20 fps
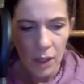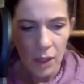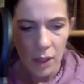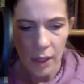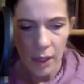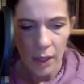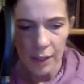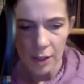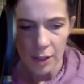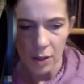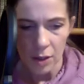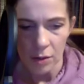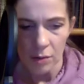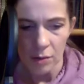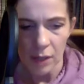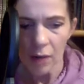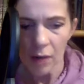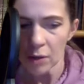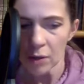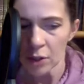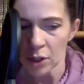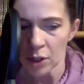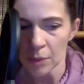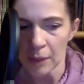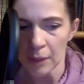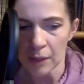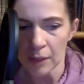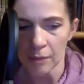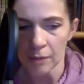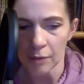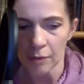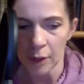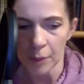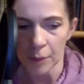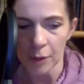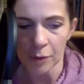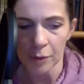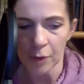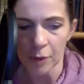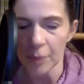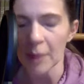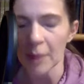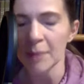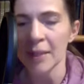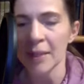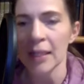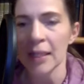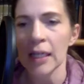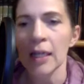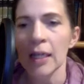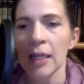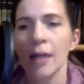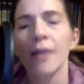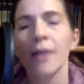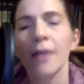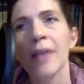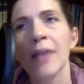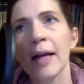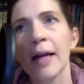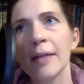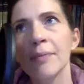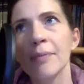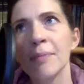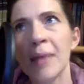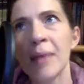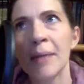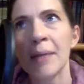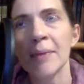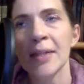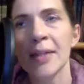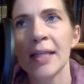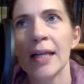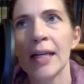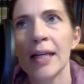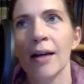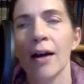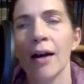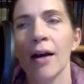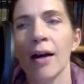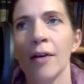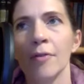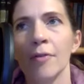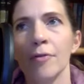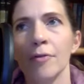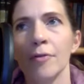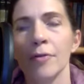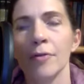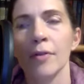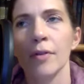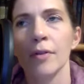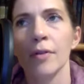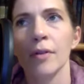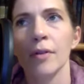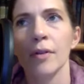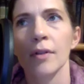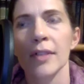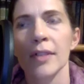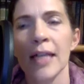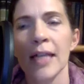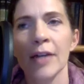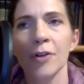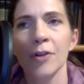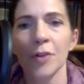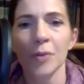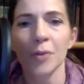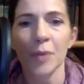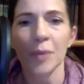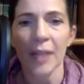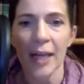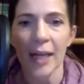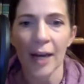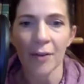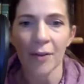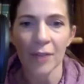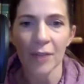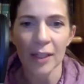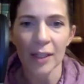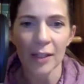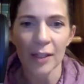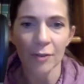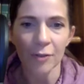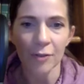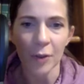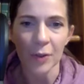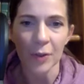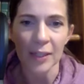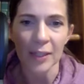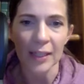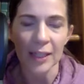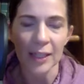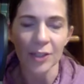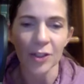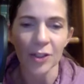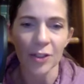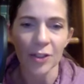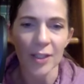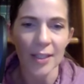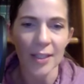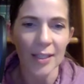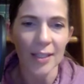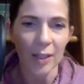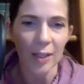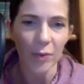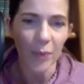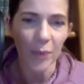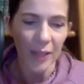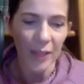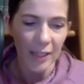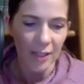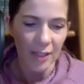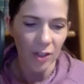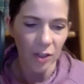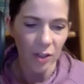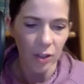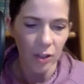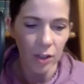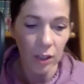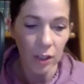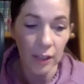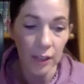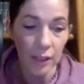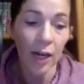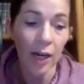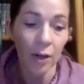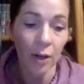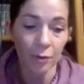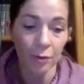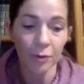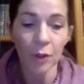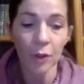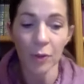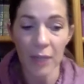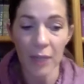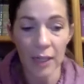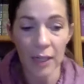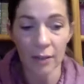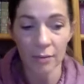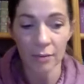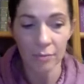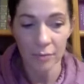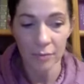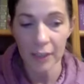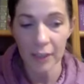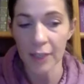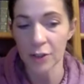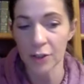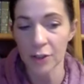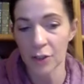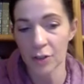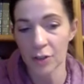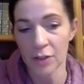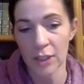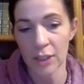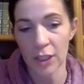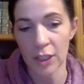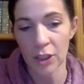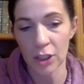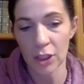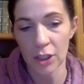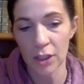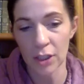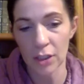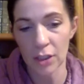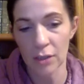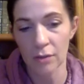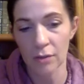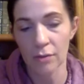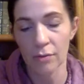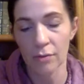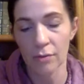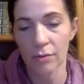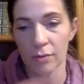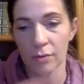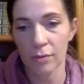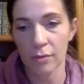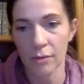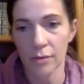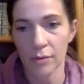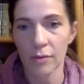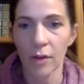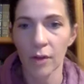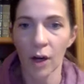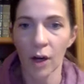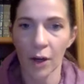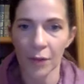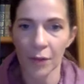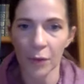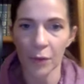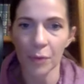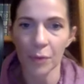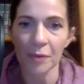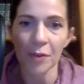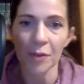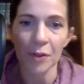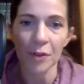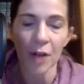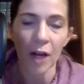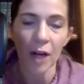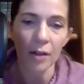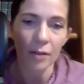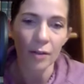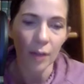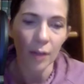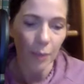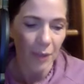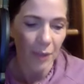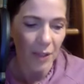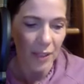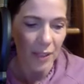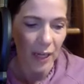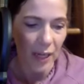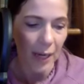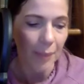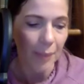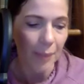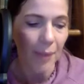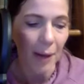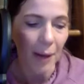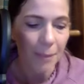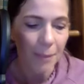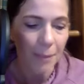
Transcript: And so that would just be very beautiful. That made me think of Tangled when they have like the floating lanterns and stuff, but they are floating lanterns. They just are on the river, not up in the sky. But